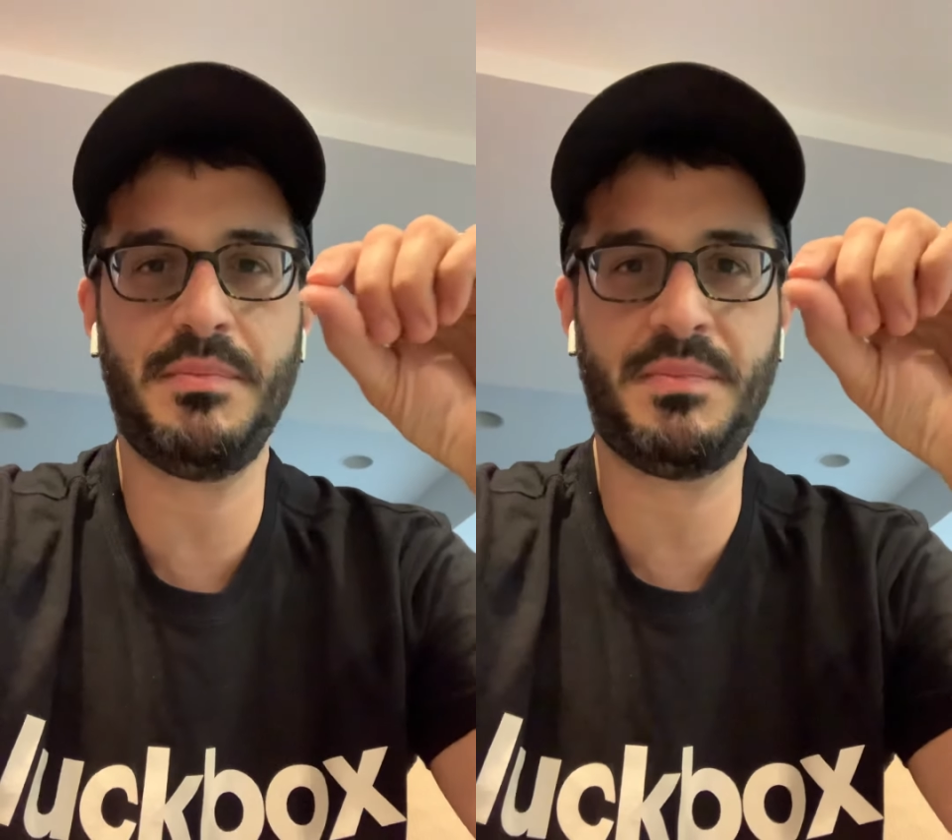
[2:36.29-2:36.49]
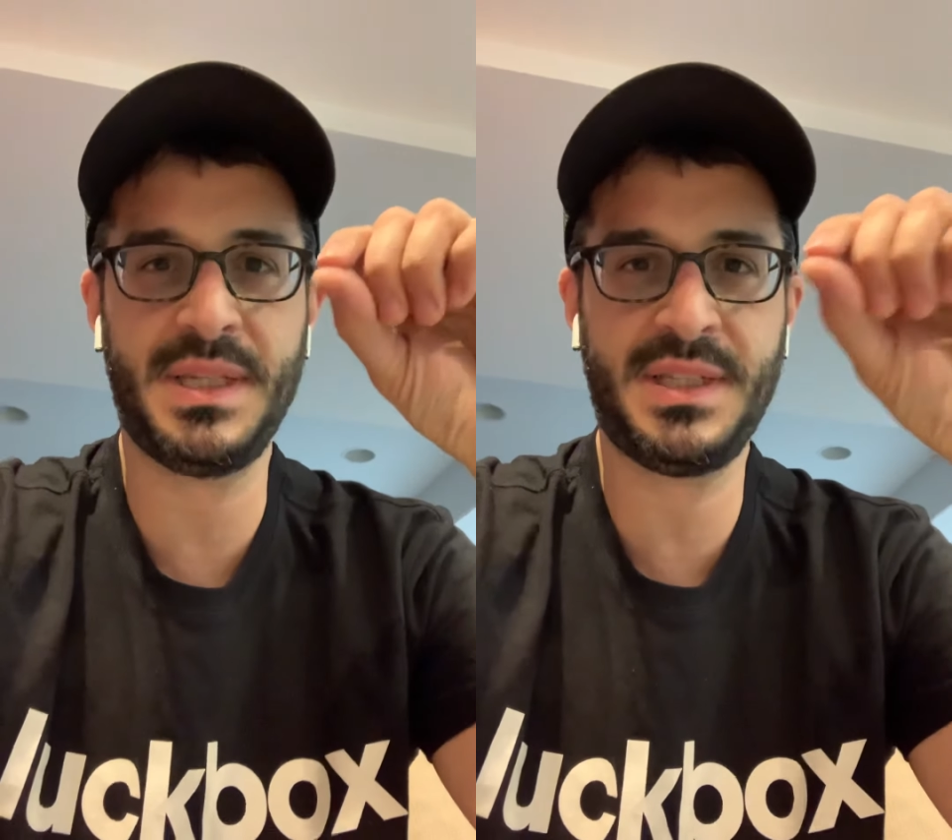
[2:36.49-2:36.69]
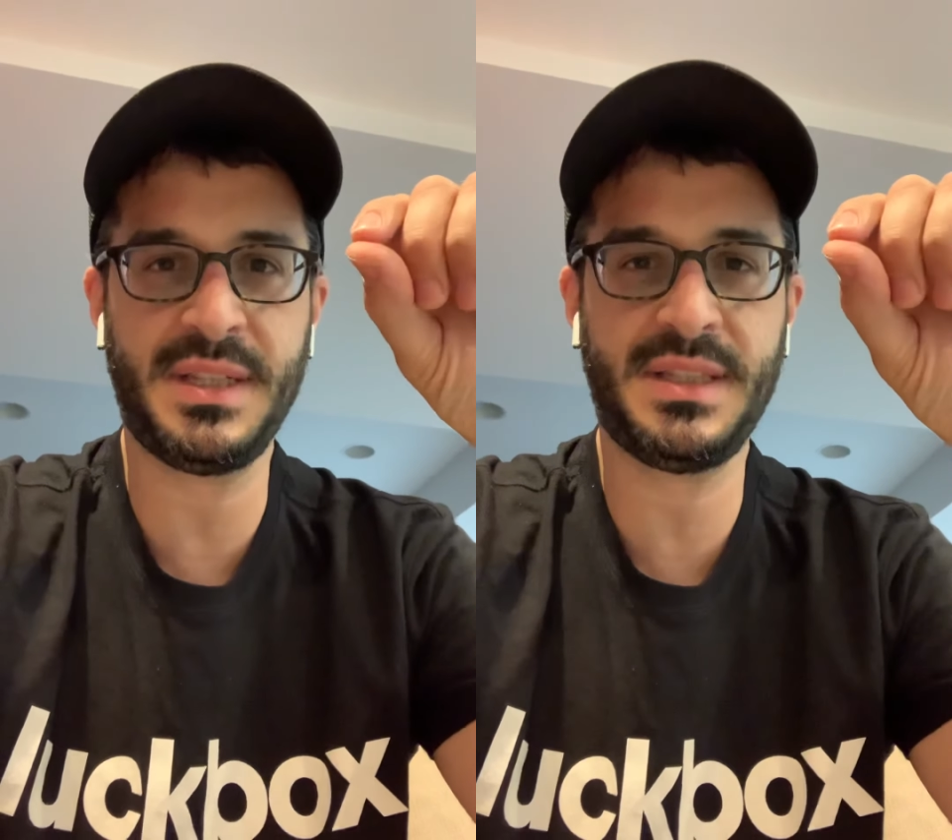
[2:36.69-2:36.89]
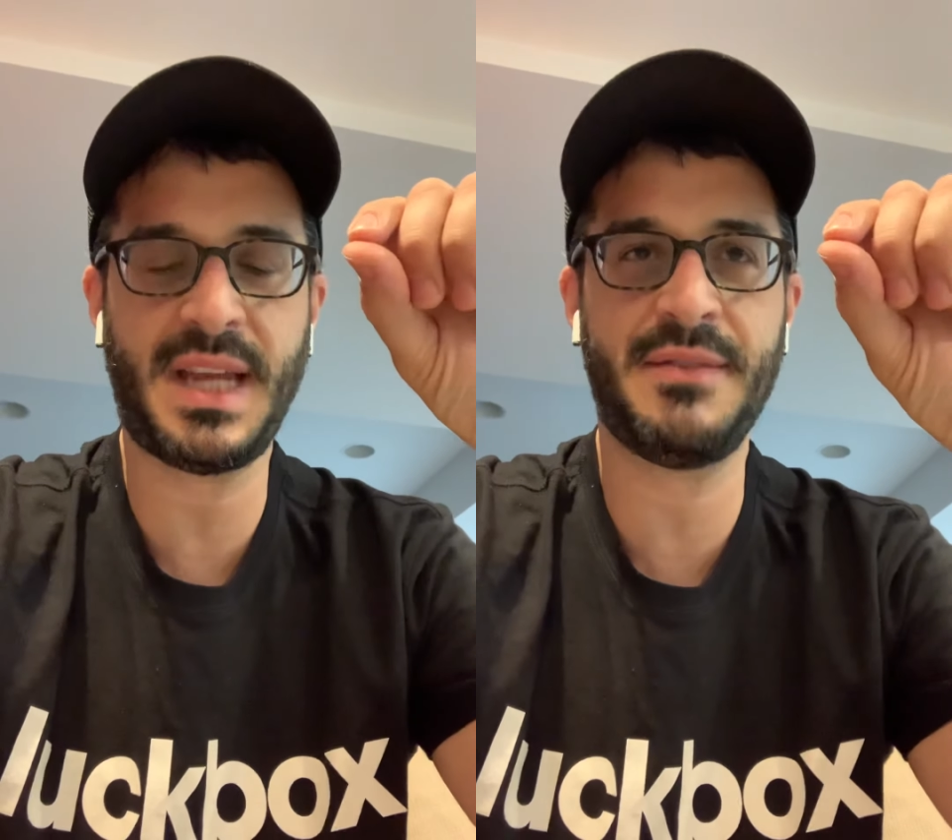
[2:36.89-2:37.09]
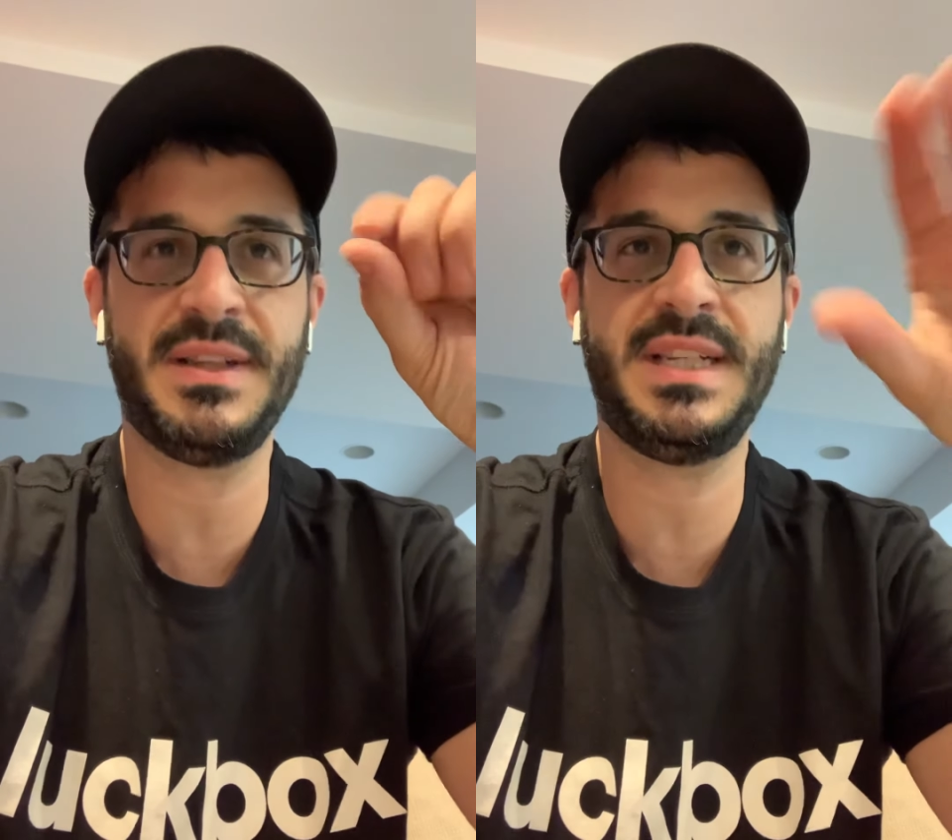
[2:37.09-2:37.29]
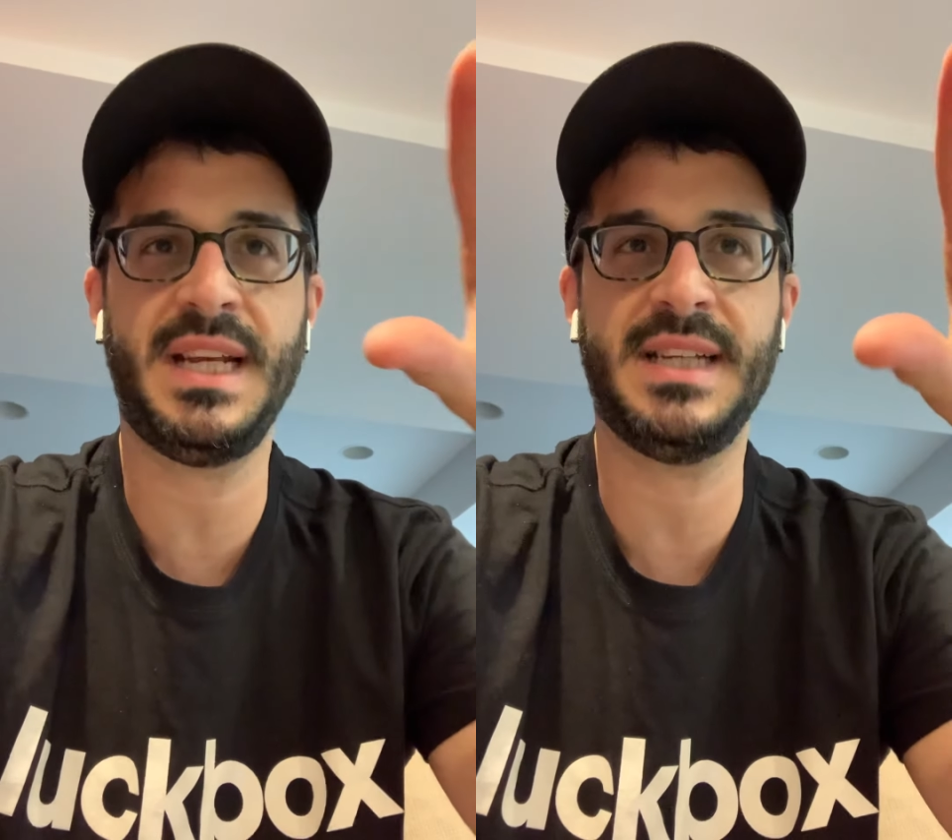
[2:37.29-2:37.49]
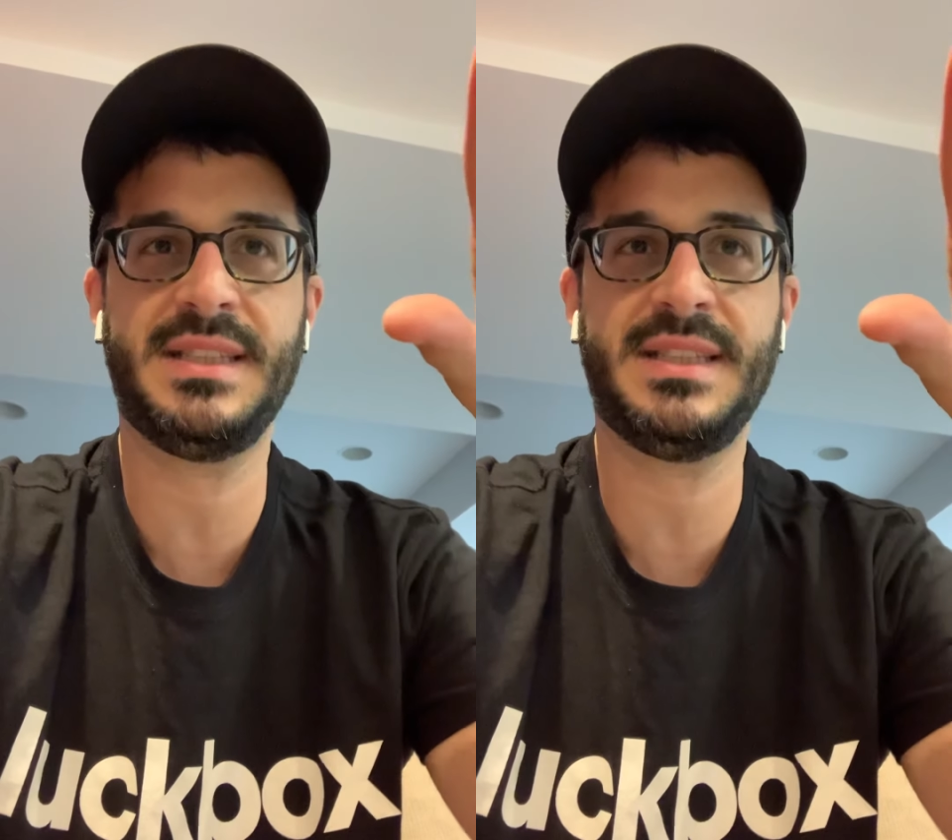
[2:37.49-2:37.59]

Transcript: but just have a chance